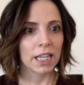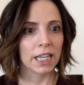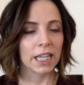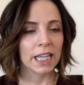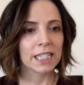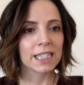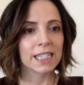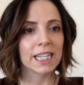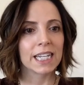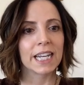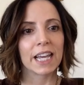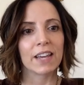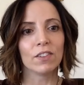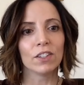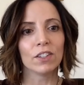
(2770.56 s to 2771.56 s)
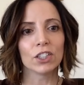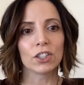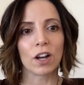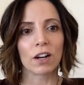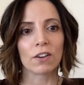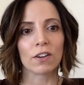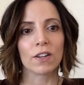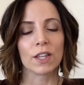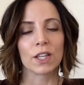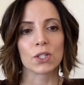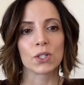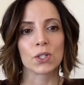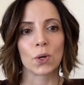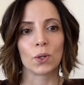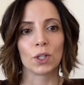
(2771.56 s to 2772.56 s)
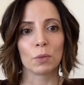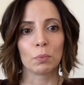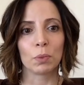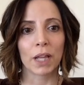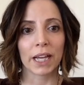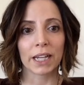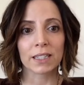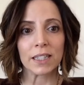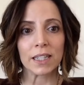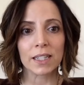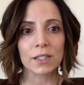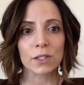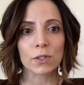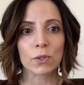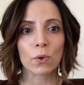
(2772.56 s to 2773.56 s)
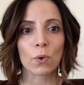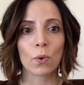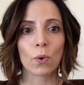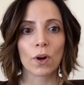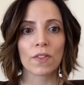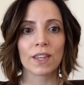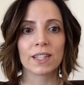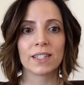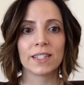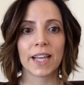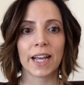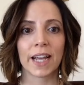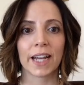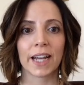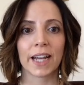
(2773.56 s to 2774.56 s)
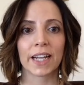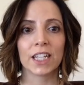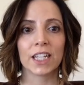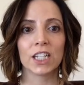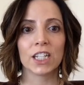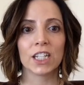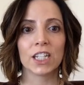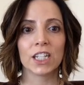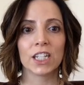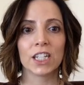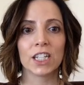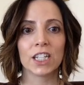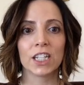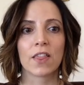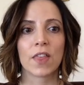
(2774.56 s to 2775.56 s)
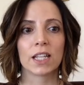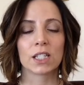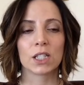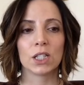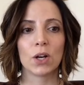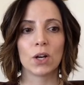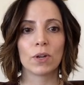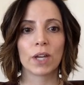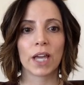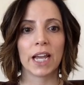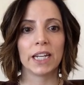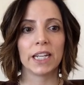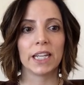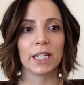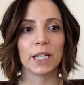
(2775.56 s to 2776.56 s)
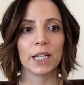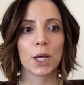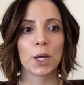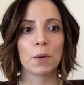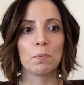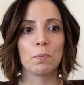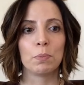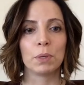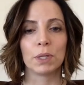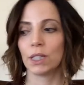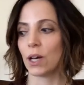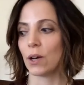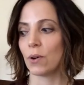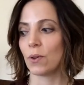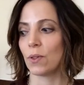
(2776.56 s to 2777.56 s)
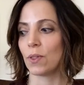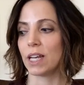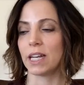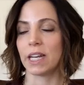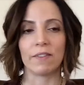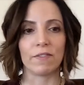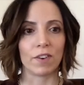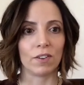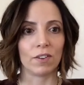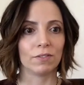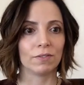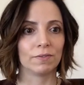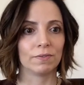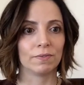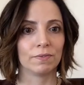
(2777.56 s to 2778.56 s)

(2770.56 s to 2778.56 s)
Is the navel chakra the solar plexus or the second chakra that is located below the navel?